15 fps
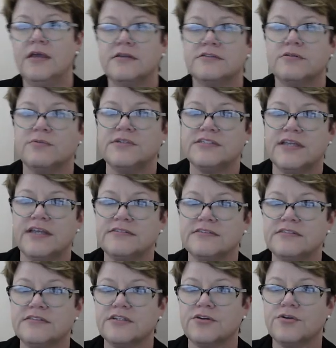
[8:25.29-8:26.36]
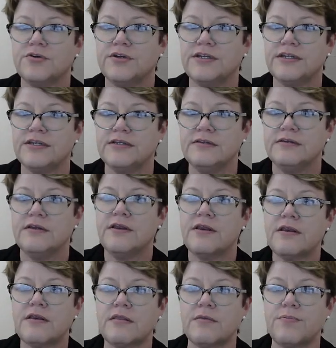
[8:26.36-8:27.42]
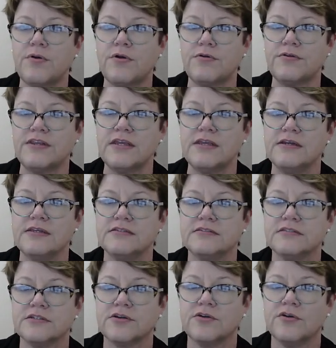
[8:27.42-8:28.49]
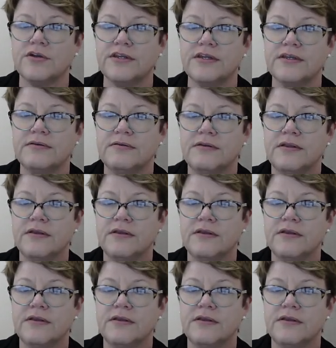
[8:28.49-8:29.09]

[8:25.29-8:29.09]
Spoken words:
So we say secreted. The protein is secreted.